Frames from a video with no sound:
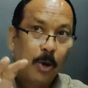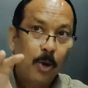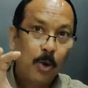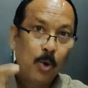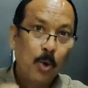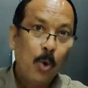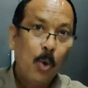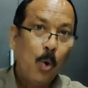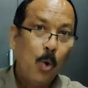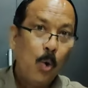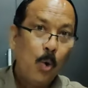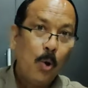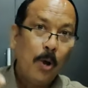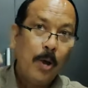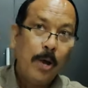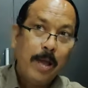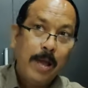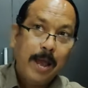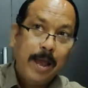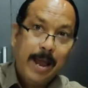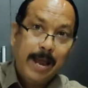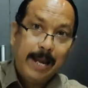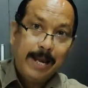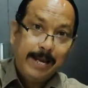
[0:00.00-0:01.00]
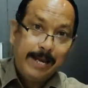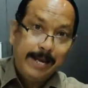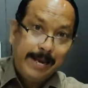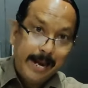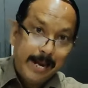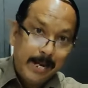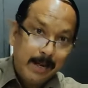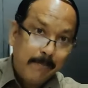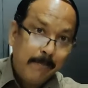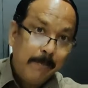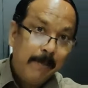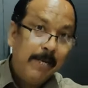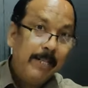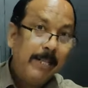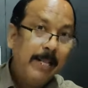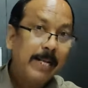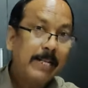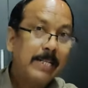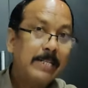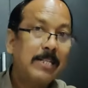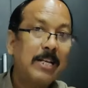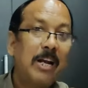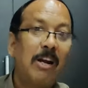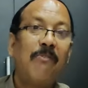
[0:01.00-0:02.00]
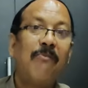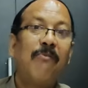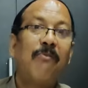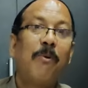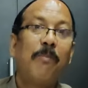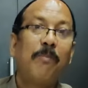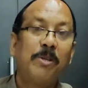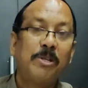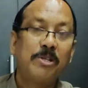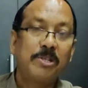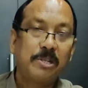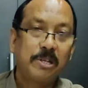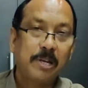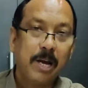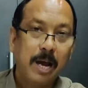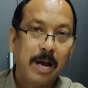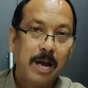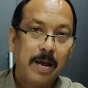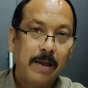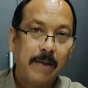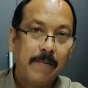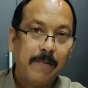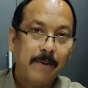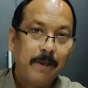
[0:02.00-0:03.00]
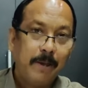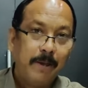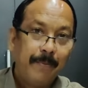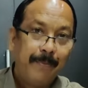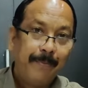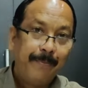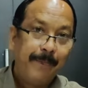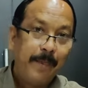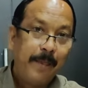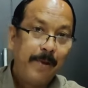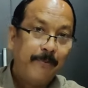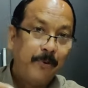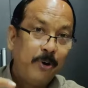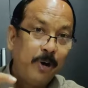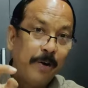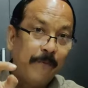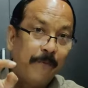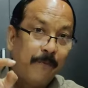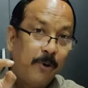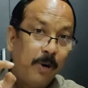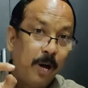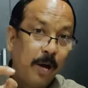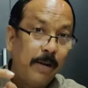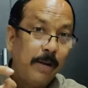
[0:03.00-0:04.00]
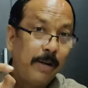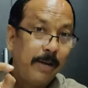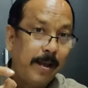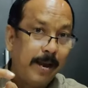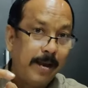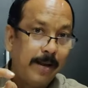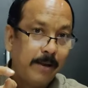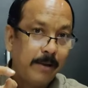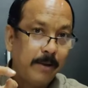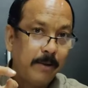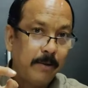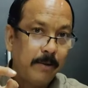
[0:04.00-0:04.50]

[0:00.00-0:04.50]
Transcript: go and get me that sun from the sky, they would have done that.